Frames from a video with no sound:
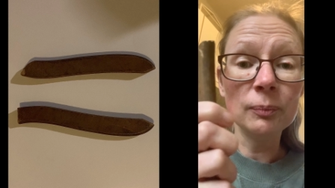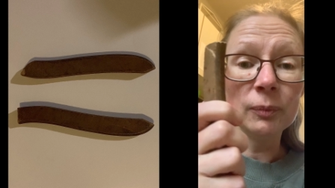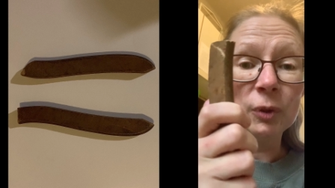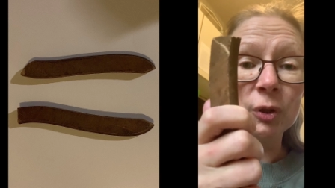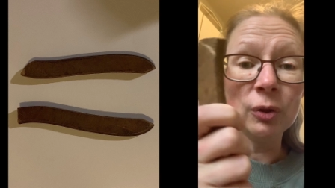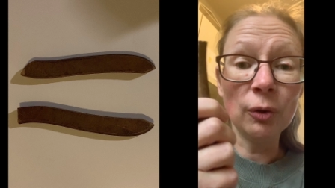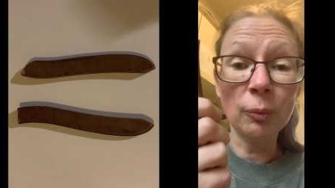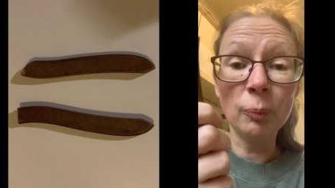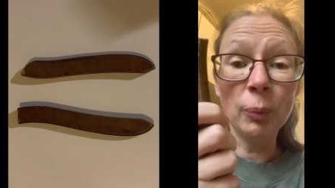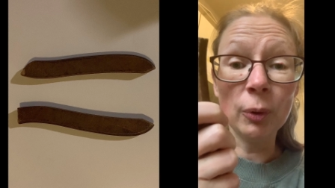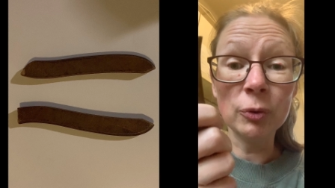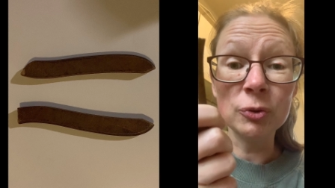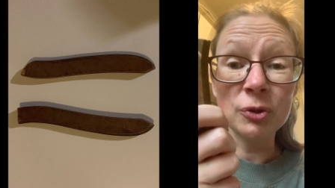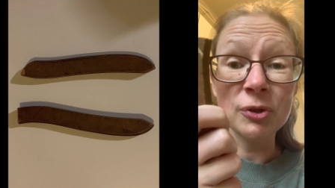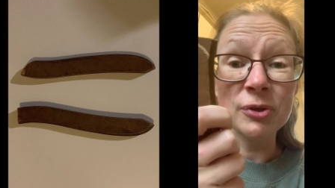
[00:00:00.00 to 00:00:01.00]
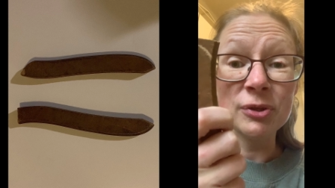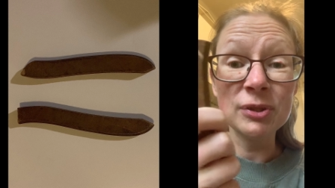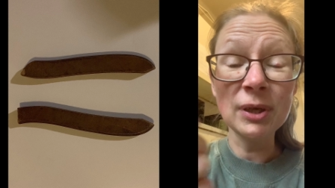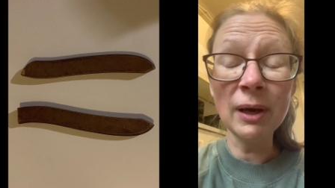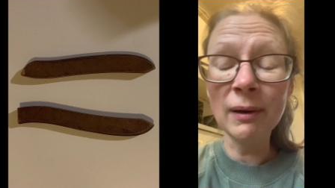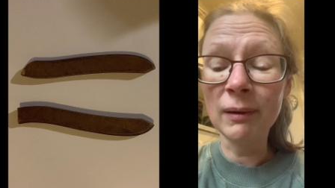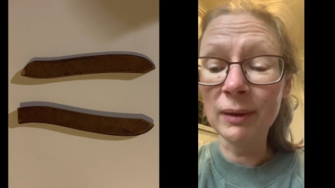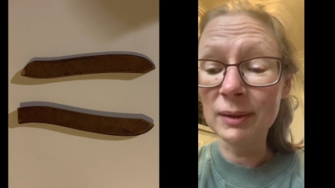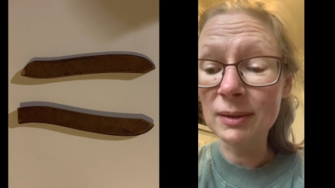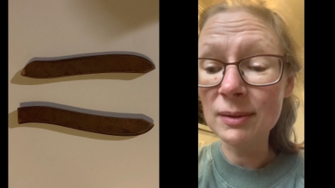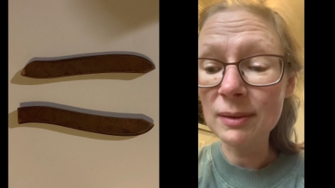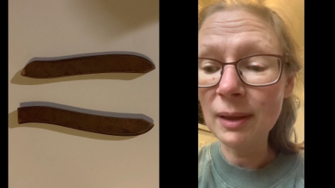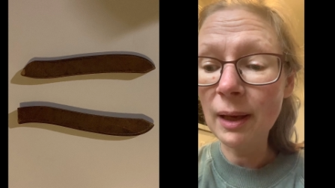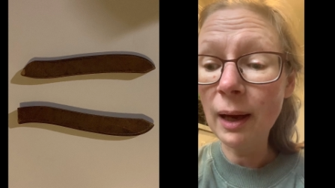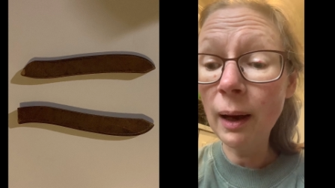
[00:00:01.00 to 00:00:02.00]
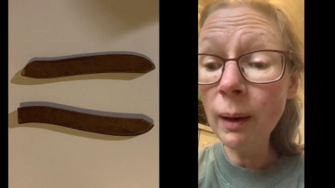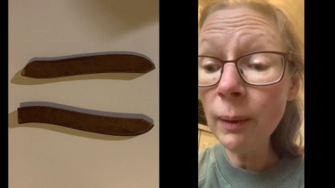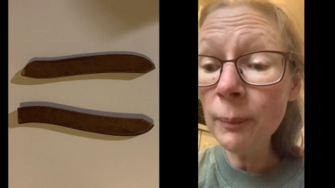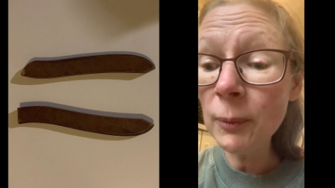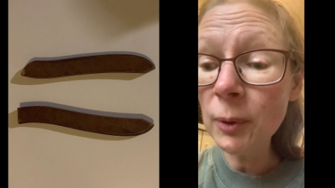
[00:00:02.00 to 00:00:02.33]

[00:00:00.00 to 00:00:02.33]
you know, both sides. I'm